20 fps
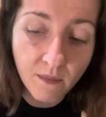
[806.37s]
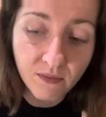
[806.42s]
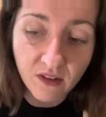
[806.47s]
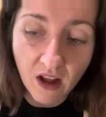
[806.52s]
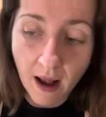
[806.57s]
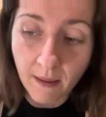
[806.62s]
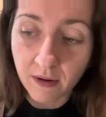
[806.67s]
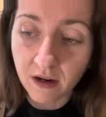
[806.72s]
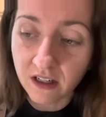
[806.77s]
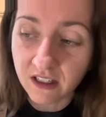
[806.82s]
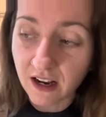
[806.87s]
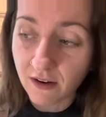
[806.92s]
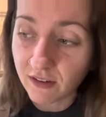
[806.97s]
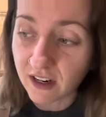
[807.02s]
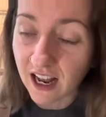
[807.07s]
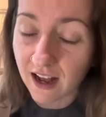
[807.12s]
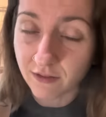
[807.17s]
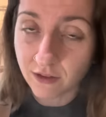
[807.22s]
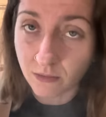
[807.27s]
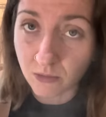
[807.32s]
I'm gonna definitely
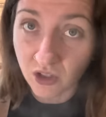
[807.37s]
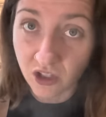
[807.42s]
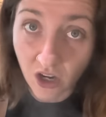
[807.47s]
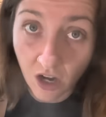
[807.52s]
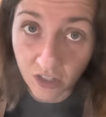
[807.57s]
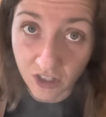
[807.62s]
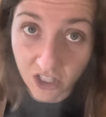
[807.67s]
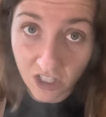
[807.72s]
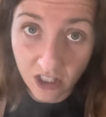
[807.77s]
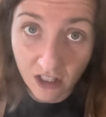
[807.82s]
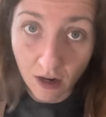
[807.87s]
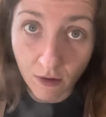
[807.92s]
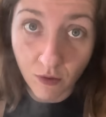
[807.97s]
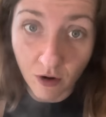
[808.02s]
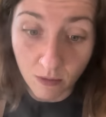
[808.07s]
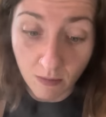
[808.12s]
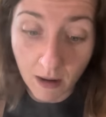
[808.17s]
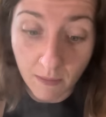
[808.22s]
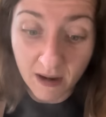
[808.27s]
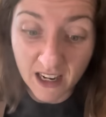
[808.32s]
have some starchy stuff
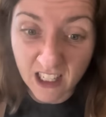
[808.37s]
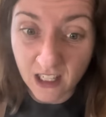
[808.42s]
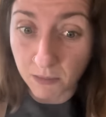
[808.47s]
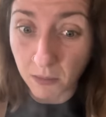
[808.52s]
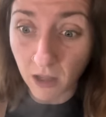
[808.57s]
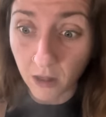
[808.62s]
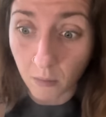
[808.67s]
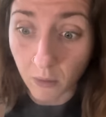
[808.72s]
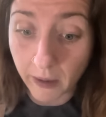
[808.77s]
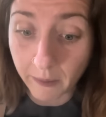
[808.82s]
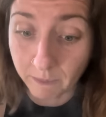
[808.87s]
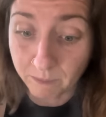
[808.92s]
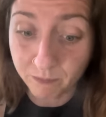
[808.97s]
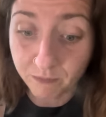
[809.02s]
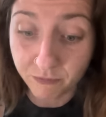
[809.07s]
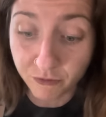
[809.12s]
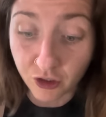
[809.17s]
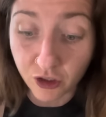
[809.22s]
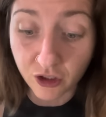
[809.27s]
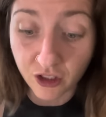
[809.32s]
with my pizza, by the way,
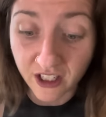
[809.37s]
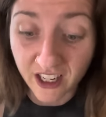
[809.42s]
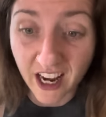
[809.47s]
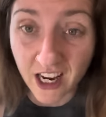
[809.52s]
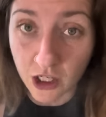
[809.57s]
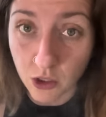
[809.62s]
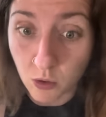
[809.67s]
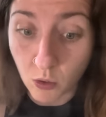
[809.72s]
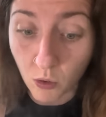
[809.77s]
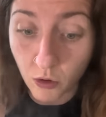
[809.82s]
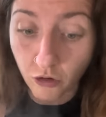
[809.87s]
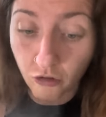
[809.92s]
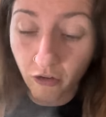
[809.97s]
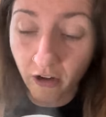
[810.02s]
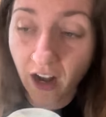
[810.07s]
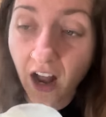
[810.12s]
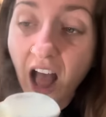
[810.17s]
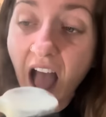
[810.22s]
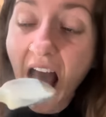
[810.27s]
just in case you were wondering.